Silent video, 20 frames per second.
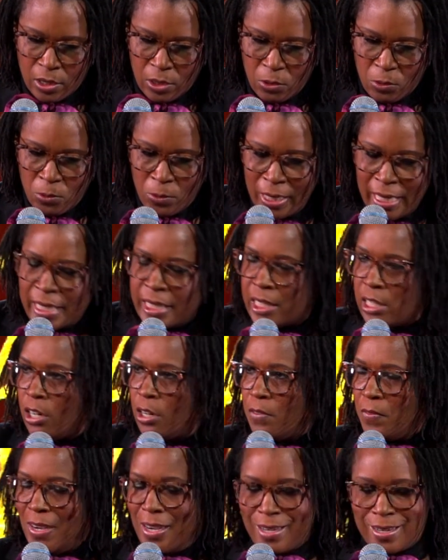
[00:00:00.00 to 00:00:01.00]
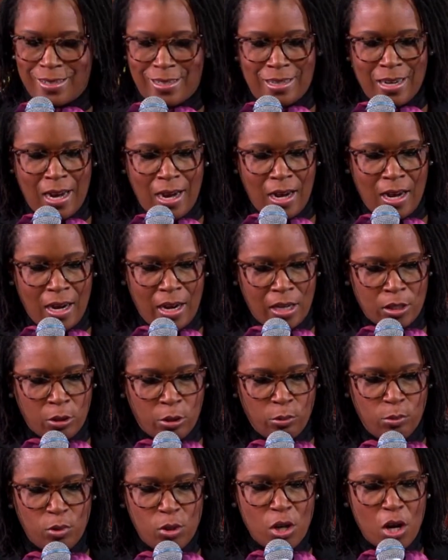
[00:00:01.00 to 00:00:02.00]
We serve a God
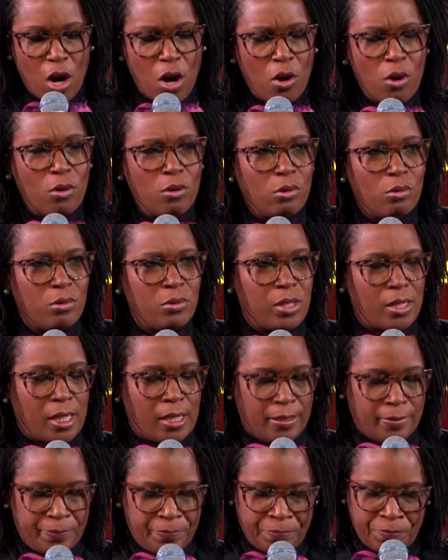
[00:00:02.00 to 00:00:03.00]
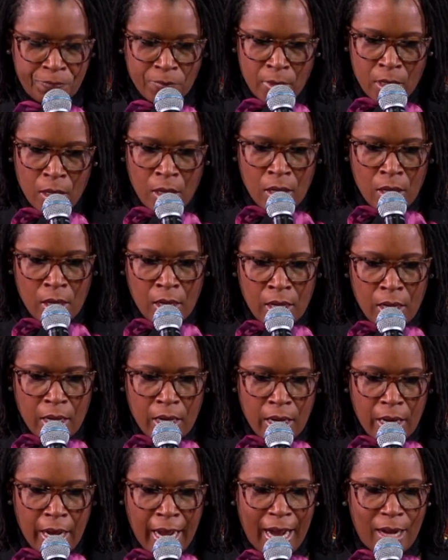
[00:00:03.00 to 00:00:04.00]
who knows
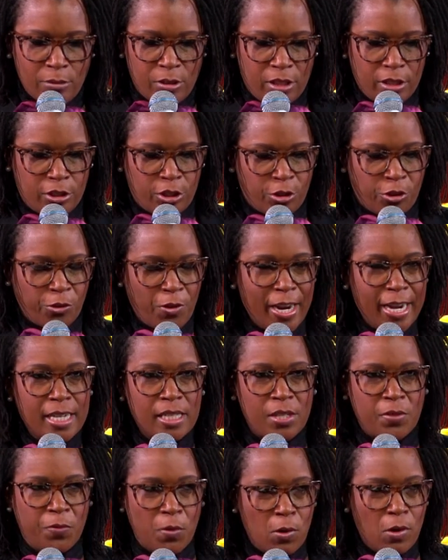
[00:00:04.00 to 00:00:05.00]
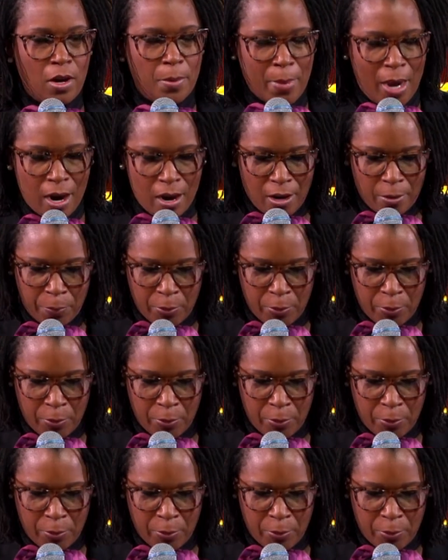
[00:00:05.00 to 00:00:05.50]
how to transform our